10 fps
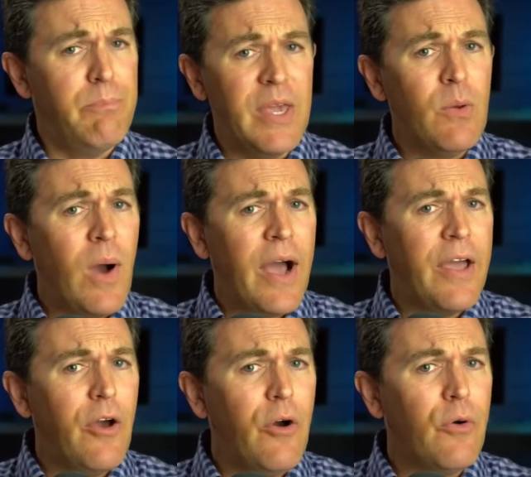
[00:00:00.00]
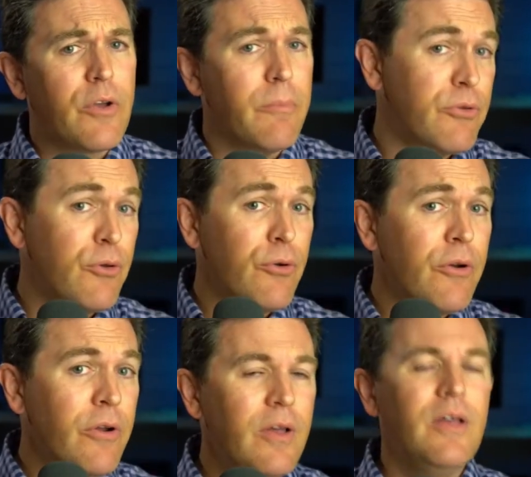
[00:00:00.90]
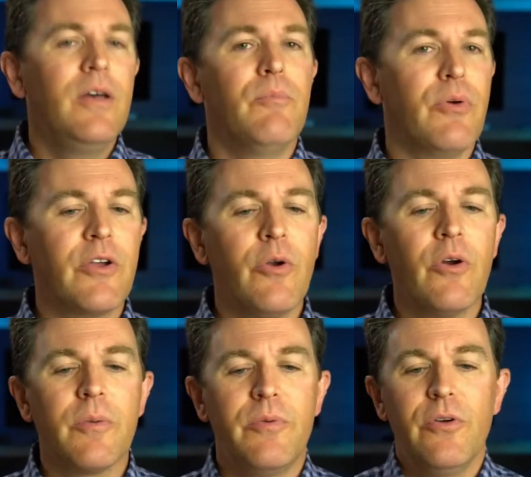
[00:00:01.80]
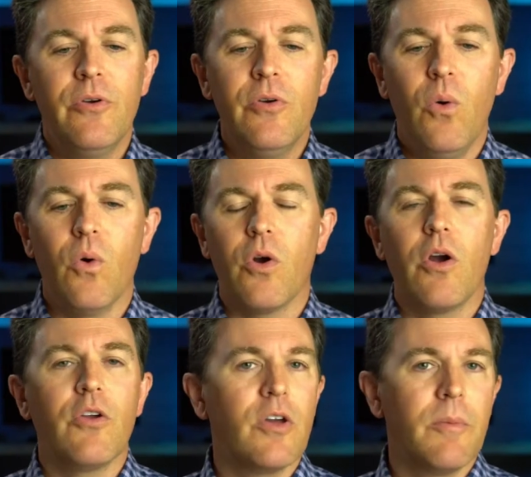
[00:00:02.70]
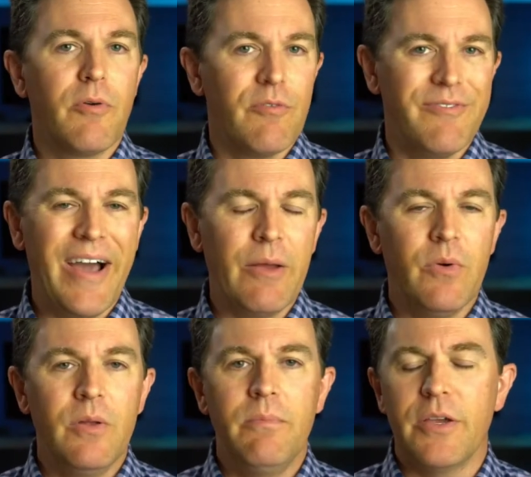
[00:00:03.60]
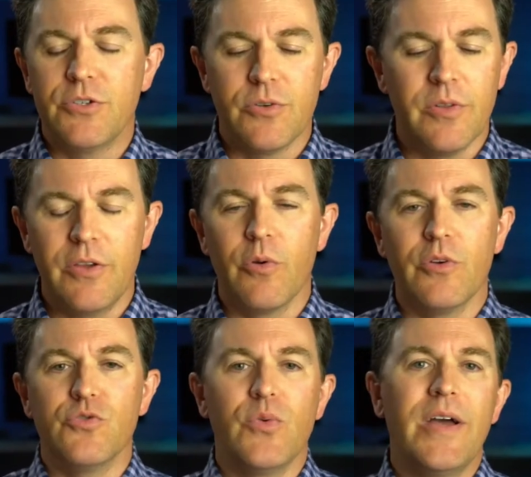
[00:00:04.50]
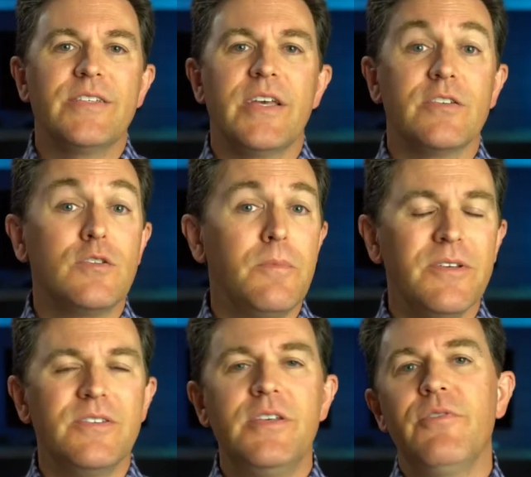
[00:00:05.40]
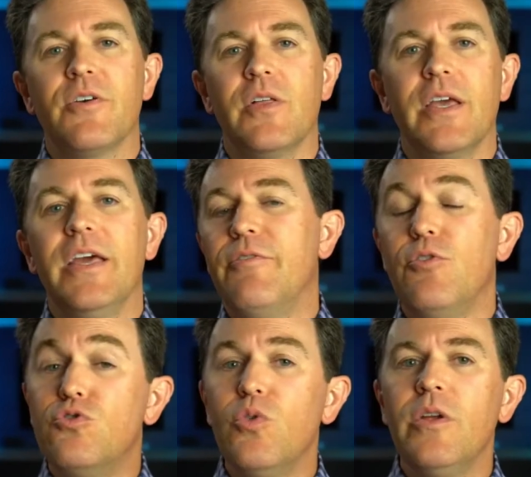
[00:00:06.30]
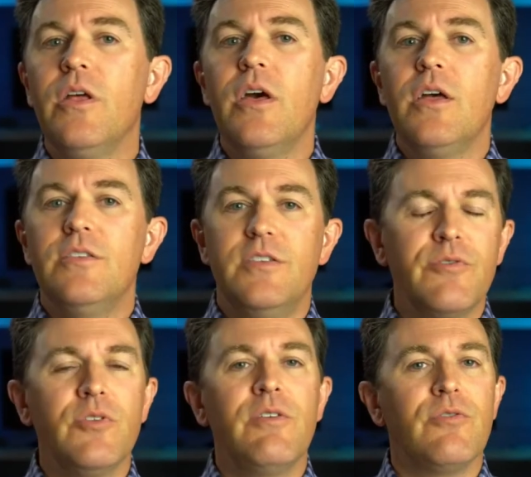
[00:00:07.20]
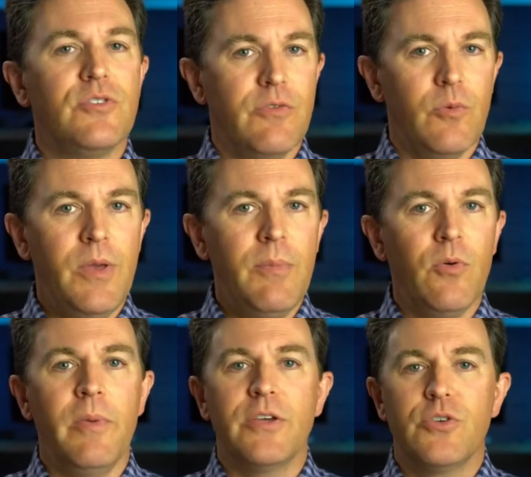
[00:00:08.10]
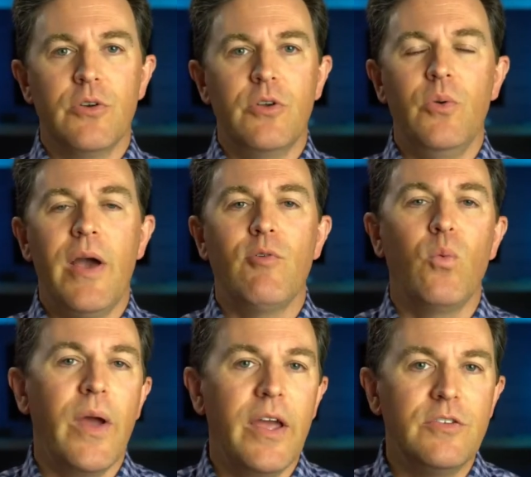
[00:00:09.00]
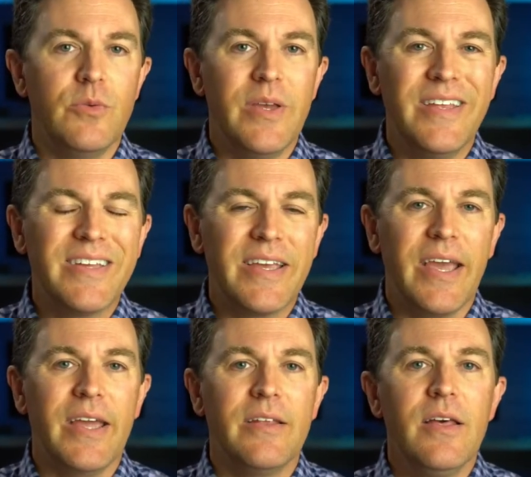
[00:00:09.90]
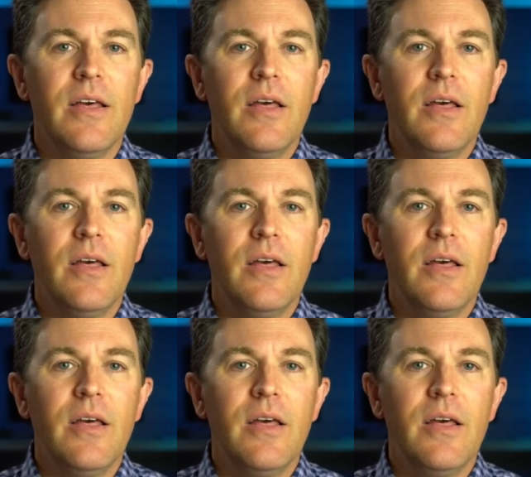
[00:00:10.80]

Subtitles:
BYO computer, bring your own computer, or are you going to provide one? Make sure that you're addressing specifically. And if you do it differently for different people, make sure you have a way to indicate